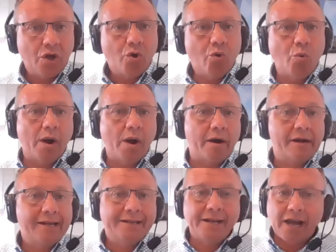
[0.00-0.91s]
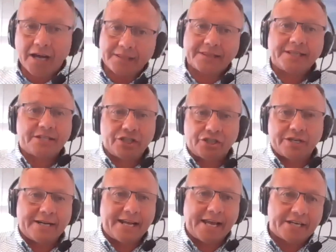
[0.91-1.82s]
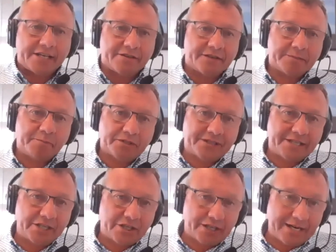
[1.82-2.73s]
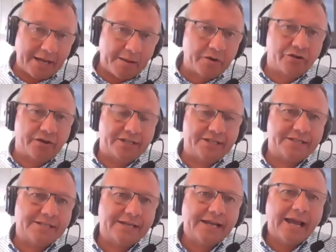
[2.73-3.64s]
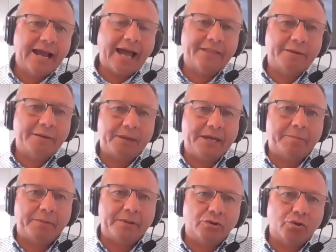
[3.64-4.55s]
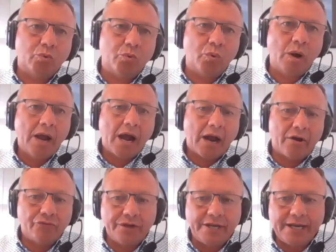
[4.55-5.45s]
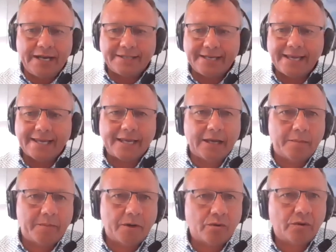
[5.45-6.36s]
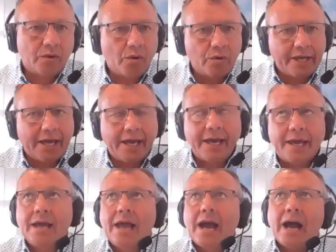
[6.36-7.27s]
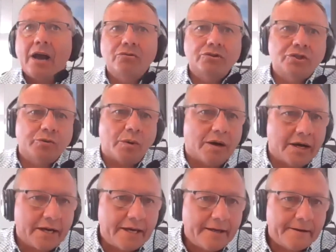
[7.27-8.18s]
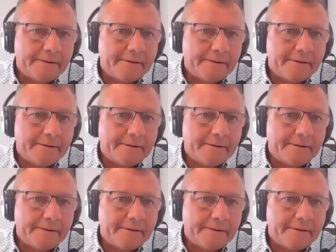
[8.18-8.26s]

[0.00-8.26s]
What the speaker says: who are not the digital natives, but the digital immigrants, and the people who are really thinking about, okay, how do I,